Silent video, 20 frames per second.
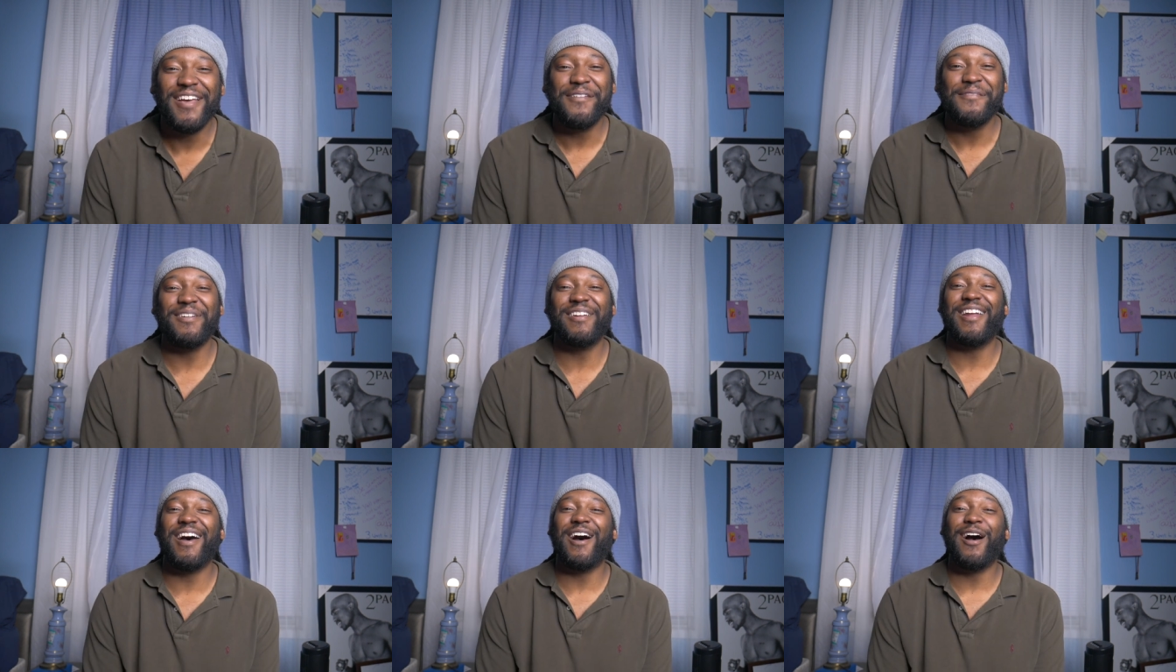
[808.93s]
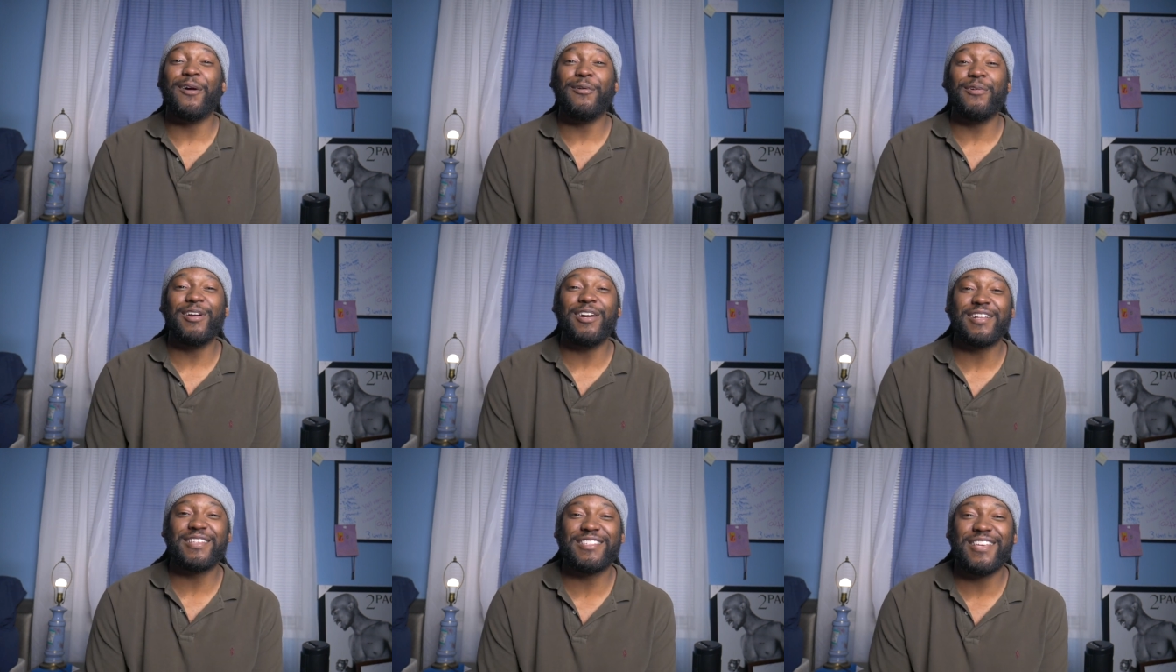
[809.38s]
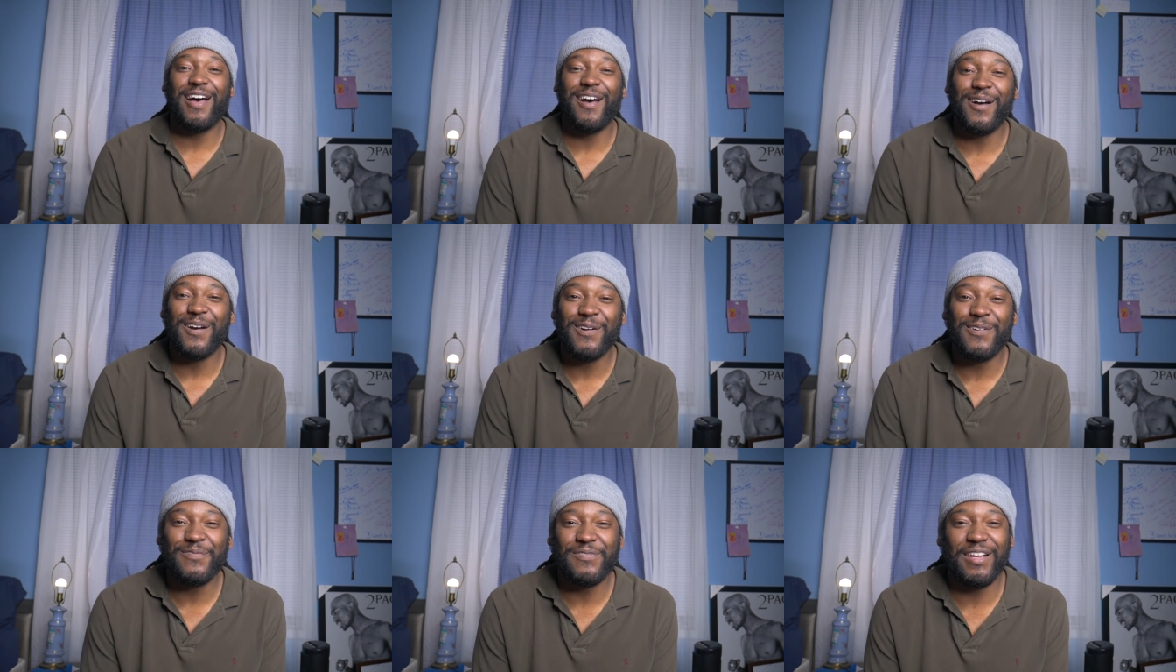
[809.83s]
But no, real
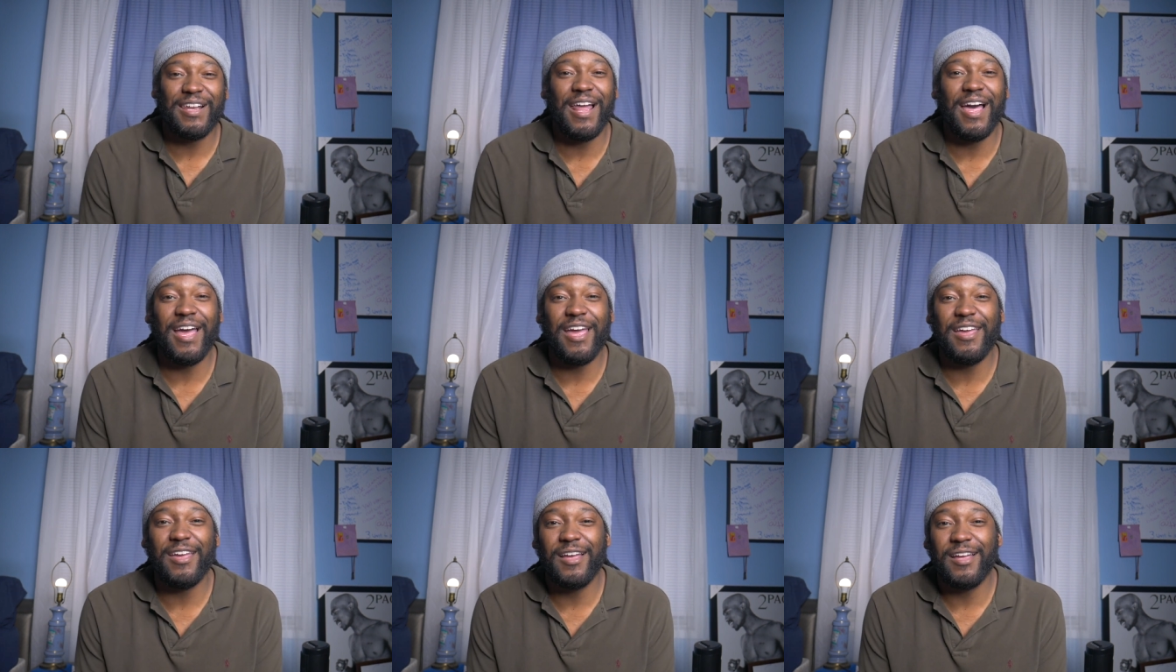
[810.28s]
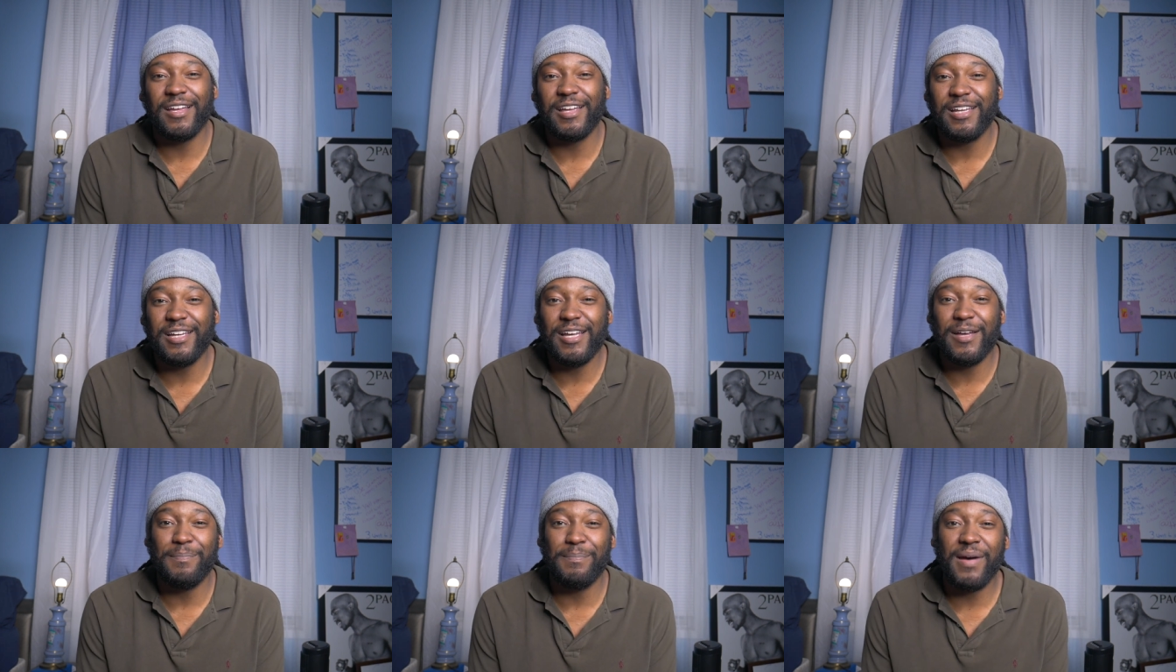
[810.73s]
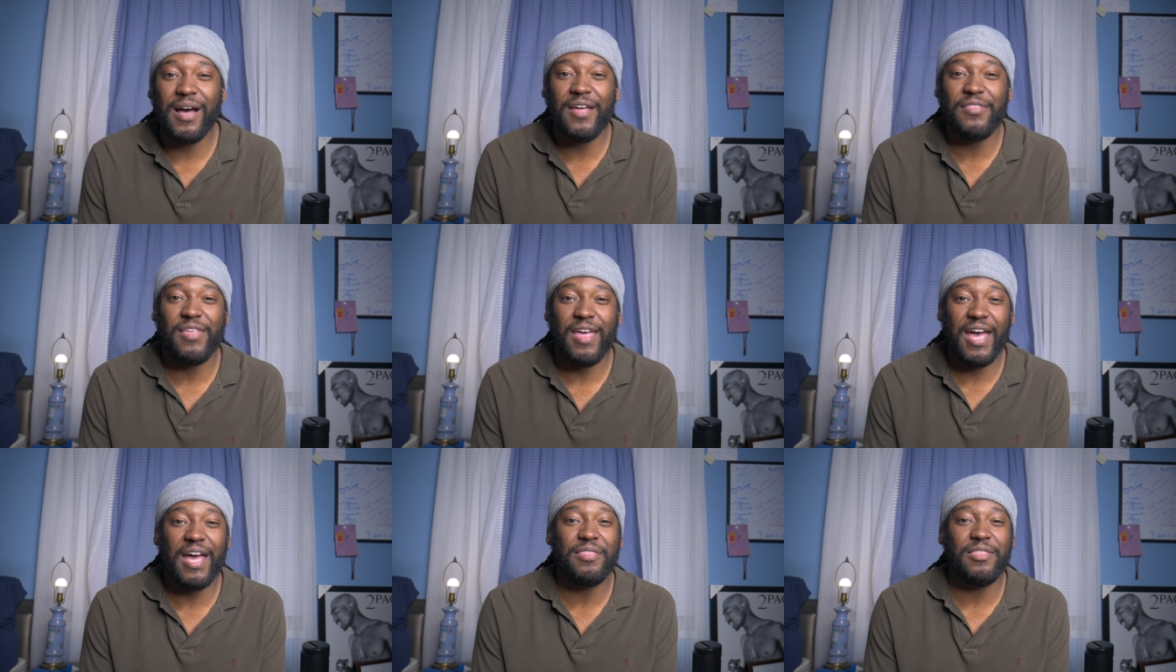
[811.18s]
talk, for like a good
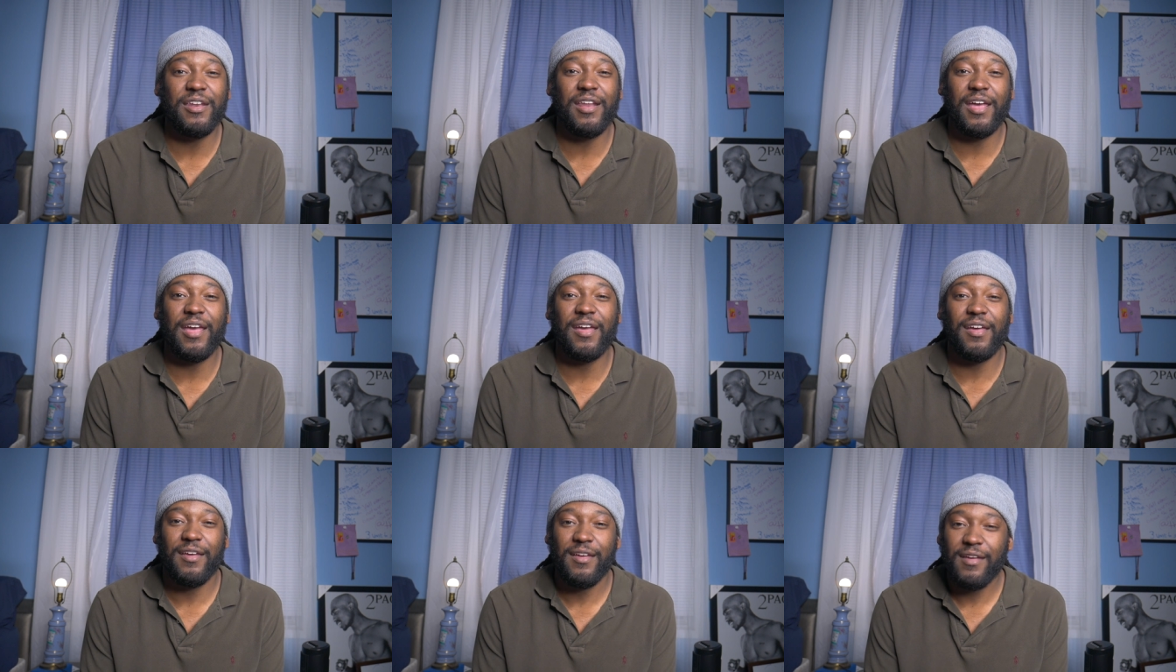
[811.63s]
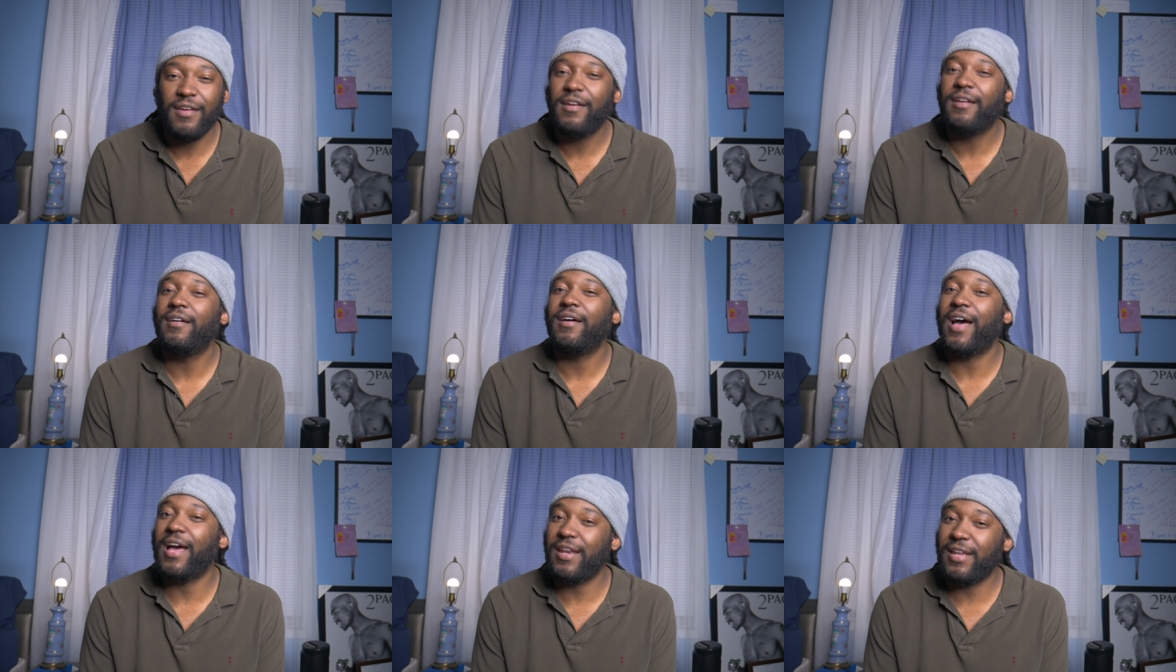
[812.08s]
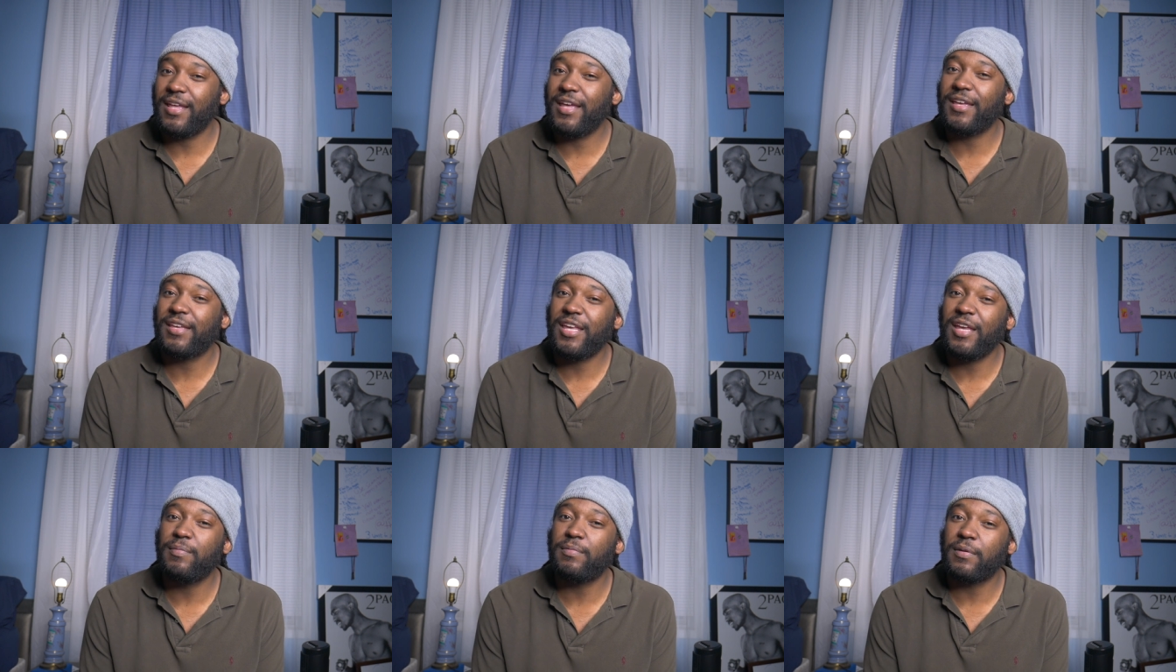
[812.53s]
month after that, I
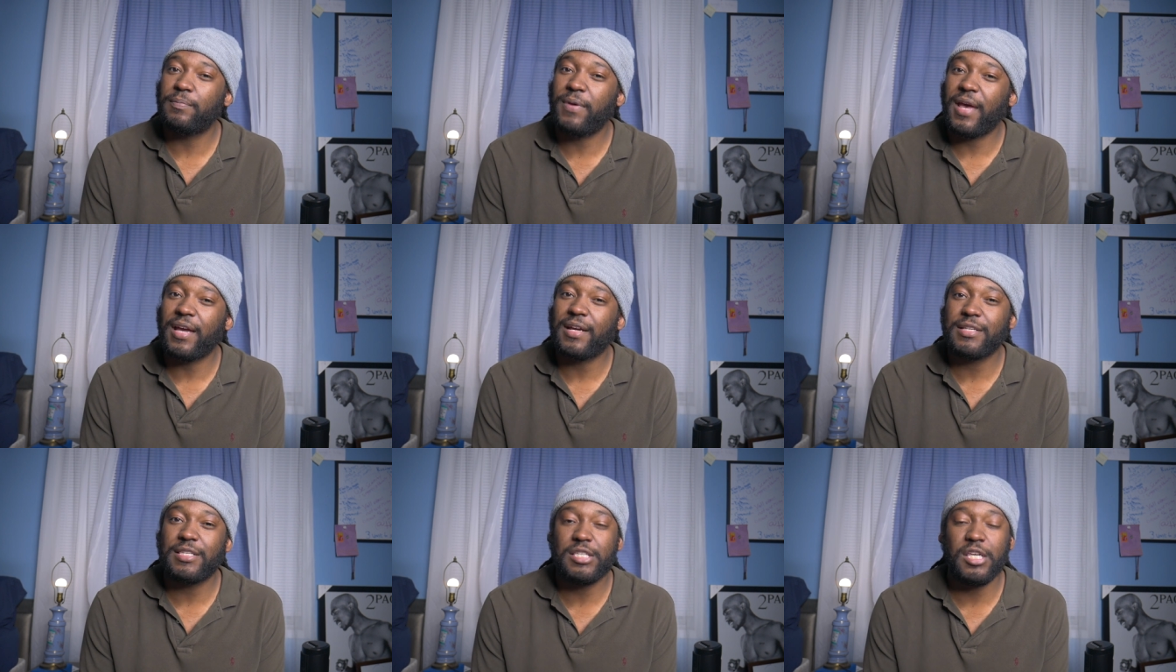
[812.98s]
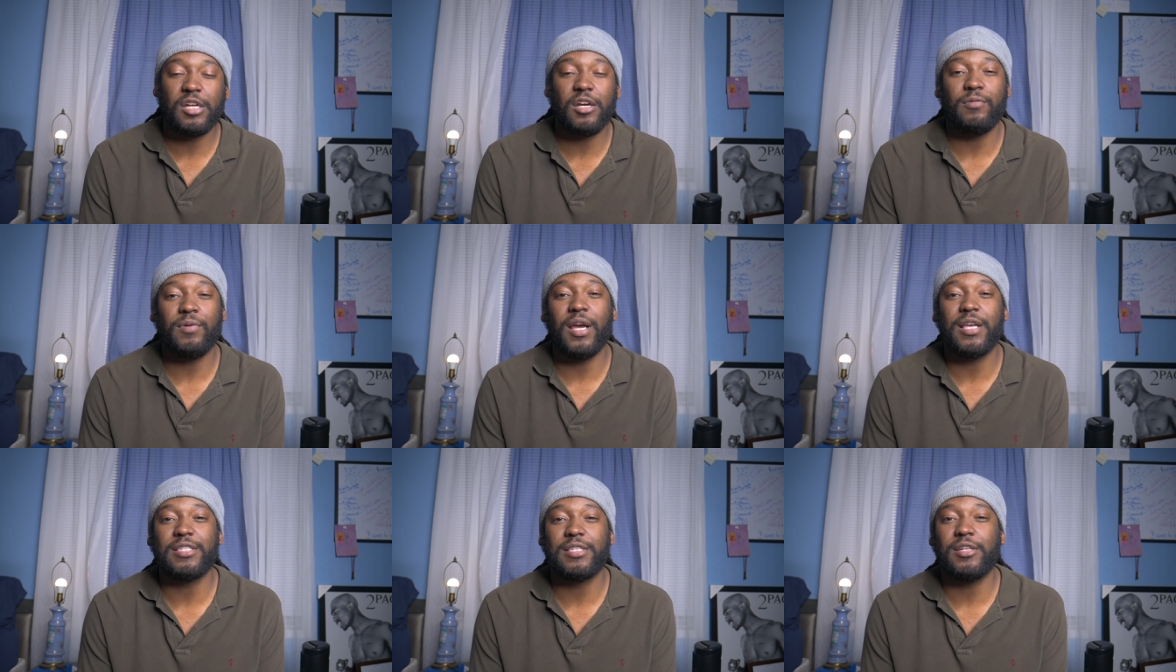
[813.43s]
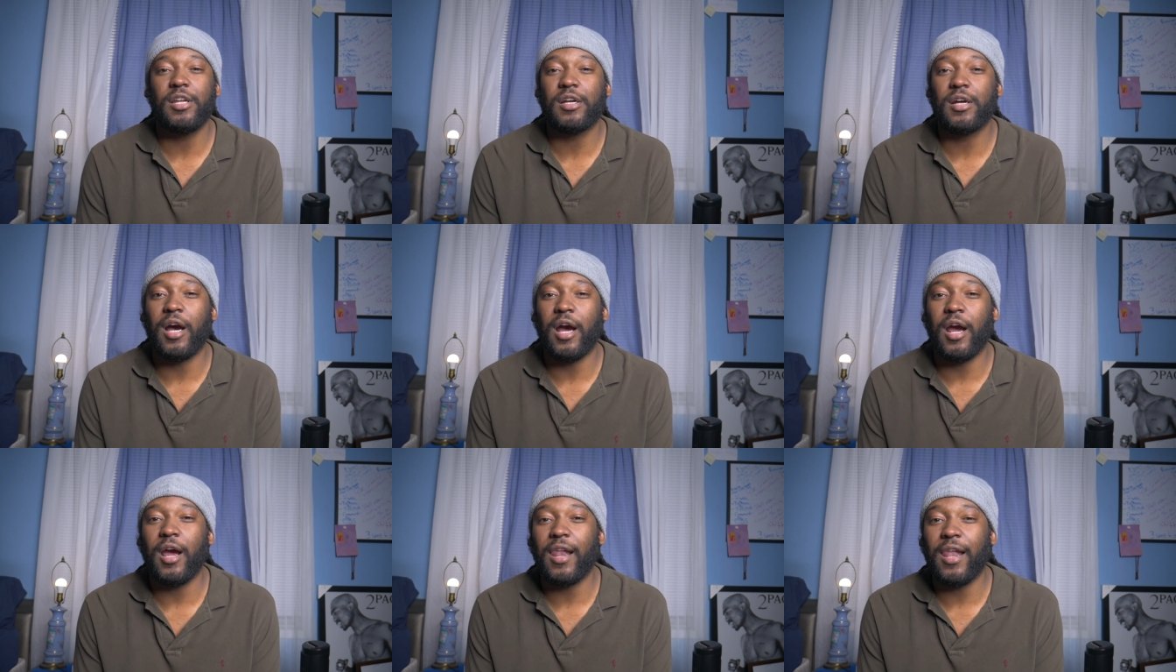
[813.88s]
did keep a pack of cigarettes in the
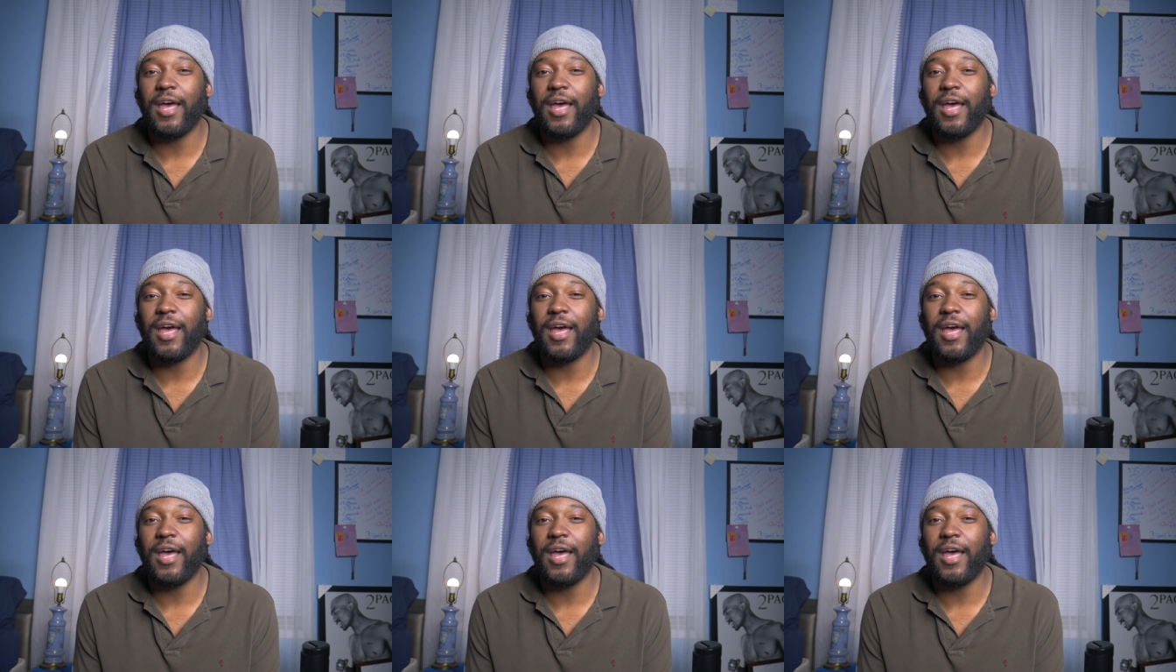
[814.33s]
car.